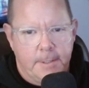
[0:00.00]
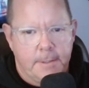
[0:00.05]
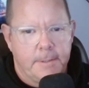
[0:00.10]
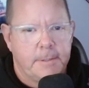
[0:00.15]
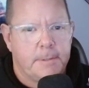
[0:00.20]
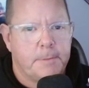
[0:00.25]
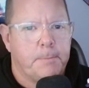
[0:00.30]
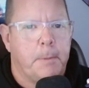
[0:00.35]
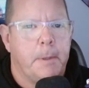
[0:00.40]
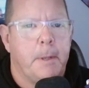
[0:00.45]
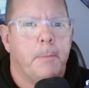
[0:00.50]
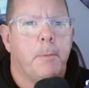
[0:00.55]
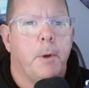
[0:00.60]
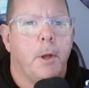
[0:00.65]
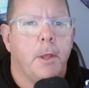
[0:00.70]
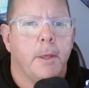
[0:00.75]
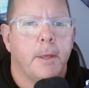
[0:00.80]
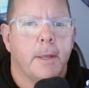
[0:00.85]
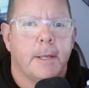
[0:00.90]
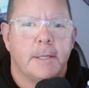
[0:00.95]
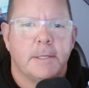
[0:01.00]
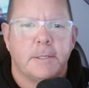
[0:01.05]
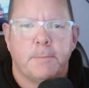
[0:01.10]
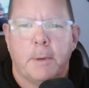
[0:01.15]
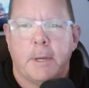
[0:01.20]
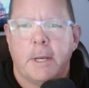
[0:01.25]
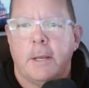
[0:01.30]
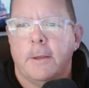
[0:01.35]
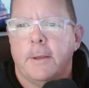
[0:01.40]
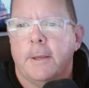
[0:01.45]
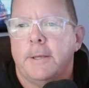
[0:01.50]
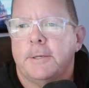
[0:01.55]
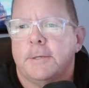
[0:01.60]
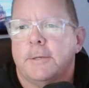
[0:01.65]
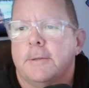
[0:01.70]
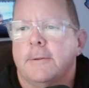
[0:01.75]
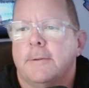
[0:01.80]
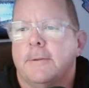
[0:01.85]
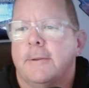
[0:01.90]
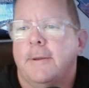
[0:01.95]
spitballing and
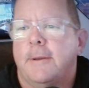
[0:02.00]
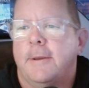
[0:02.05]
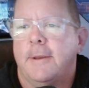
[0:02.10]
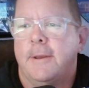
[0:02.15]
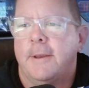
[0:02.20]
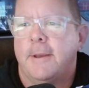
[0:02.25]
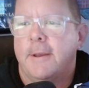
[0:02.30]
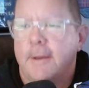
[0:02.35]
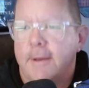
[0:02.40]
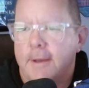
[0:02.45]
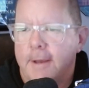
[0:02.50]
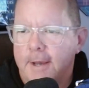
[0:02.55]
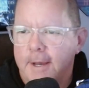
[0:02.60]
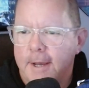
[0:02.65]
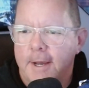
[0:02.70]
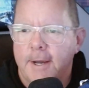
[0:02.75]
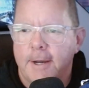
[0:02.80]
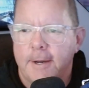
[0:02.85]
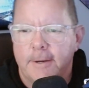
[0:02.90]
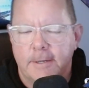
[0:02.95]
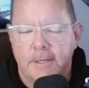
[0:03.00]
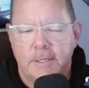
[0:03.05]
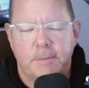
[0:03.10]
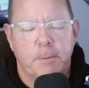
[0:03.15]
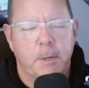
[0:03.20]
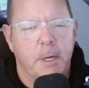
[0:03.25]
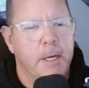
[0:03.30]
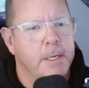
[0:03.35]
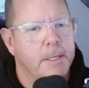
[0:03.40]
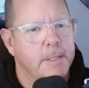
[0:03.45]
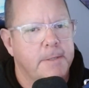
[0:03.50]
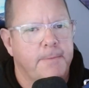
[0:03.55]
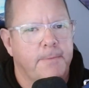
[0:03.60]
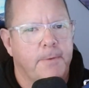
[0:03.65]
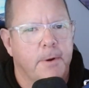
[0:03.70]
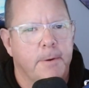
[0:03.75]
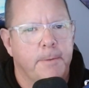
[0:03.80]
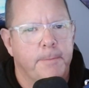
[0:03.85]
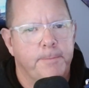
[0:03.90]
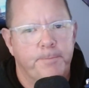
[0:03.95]
speculation. Experience
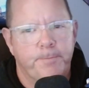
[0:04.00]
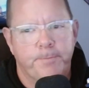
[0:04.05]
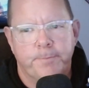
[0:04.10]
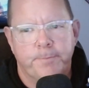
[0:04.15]
from